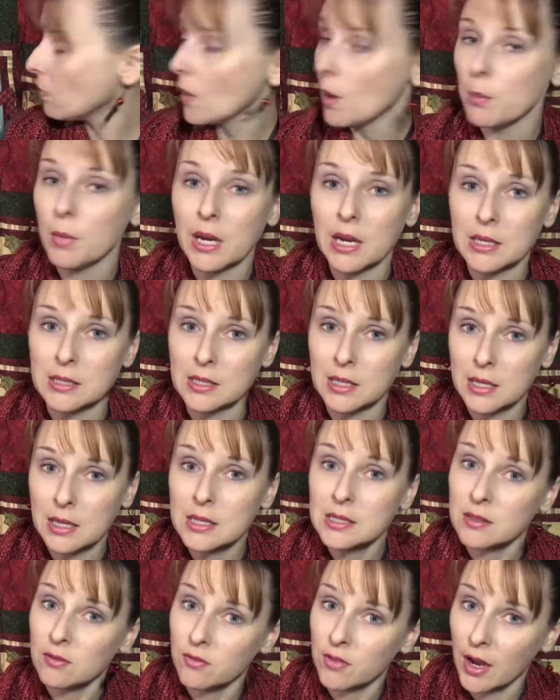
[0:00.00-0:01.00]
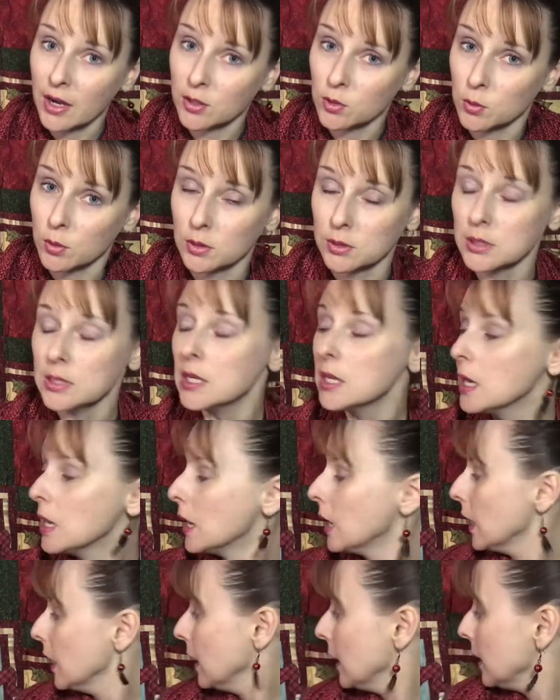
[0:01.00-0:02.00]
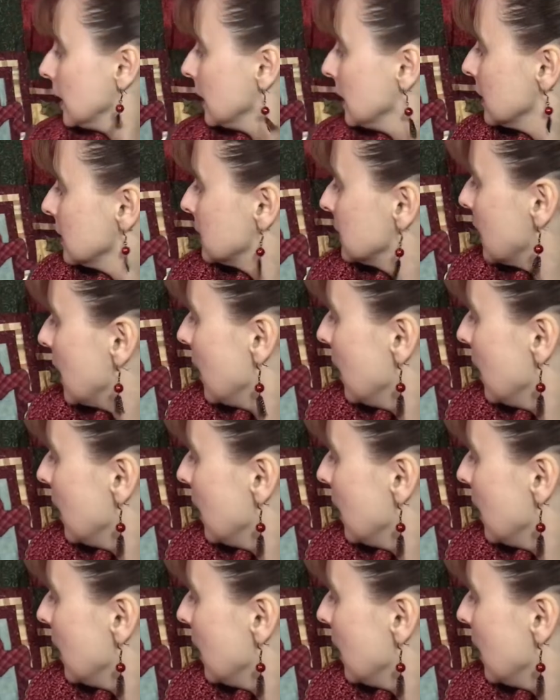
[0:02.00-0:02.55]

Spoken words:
because it is in fact quilted. It is